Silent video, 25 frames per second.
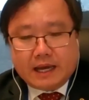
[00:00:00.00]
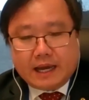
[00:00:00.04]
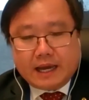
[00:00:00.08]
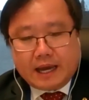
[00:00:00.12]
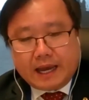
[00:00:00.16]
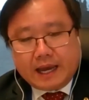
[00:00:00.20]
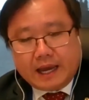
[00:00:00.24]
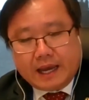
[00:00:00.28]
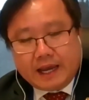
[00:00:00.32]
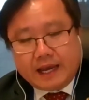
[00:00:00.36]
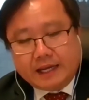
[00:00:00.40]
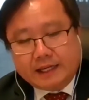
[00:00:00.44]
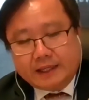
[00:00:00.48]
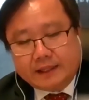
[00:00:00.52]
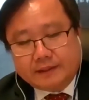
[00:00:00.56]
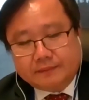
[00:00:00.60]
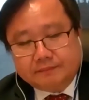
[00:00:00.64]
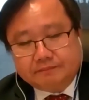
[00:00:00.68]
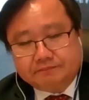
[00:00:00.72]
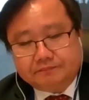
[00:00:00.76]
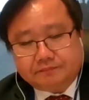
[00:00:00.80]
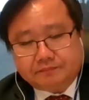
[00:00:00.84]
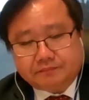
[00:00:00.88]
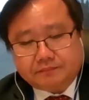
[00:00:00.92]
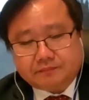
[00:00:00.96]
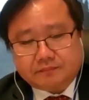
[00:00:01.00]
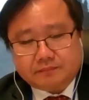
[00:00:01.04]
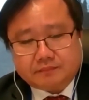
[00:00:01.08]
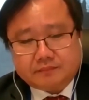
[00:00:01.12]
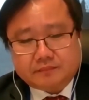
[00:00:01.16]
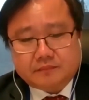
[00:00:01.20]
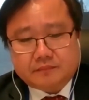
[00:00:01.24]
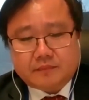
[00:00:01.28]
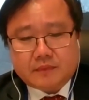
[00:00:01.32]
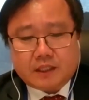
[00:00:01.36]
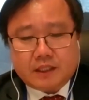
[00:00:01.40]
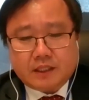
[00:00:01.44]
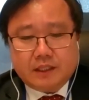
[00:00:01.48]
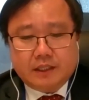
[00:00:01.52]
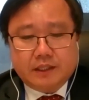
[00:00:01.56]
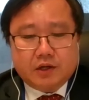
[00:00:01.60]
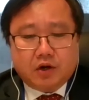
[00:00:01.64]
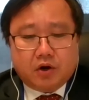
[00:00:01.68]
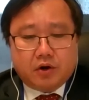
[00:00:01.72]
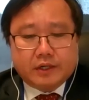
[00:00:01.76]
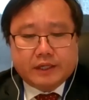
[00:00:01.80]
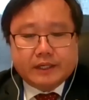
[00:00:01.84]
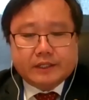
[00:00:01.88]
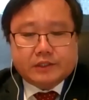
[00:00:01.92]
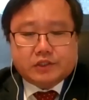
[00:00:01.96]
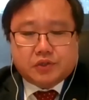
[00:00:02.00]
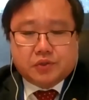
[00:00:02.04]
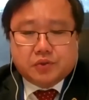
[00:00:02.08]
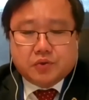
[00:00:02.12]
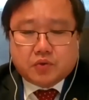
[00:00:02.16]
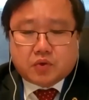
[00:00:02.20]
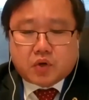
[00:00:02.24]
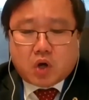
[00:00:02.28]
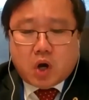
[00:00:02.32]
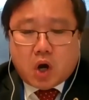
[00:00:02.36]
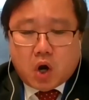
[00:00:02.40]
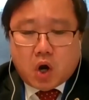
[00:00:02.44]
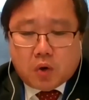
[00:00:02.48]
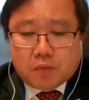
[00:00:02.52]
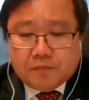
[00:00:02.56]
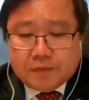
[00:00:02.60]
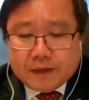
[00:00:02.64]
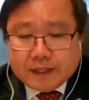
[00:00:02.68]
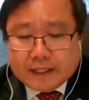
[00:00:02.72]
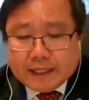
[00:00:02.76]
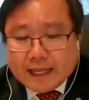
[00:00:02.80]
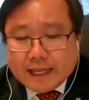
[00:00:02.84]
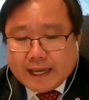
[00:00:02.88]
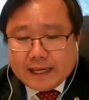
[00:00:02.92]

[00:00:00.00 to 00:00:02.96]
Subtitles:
And in order to cope with